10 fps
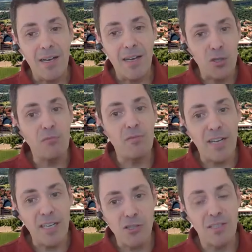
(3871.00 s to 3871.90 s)
have some
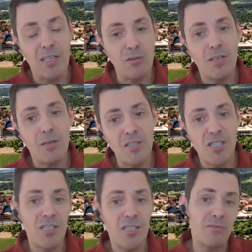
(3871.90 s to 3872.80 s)
fraction that don't have a
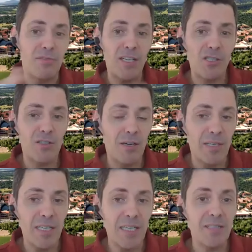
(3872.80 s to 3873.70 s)
charge, some fraction have
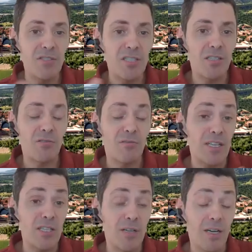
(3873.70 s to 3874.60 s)
a negative charge, some
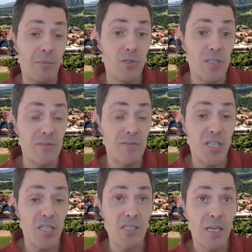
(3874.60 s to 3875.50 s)
fraction have a positive
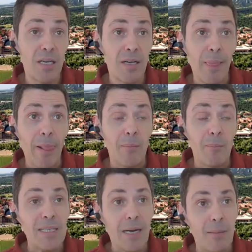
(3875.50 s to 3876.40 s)
charge.
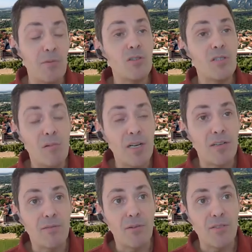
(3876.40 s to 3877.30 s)
But I'm not aware
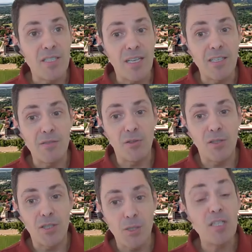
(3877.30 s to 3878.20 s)
of, of studies
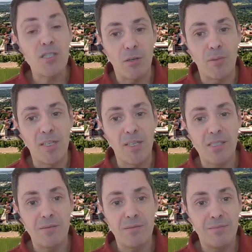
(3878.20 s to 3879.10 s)
for speech droplets
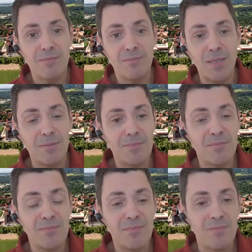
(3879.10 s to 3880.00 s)
and
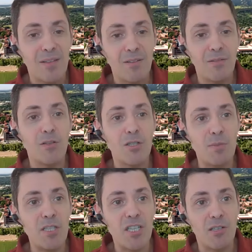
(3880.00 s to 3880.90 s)
for
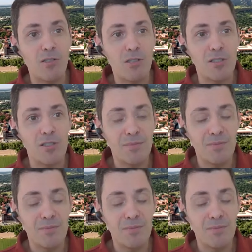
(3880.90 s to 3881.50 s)
speech aerosols.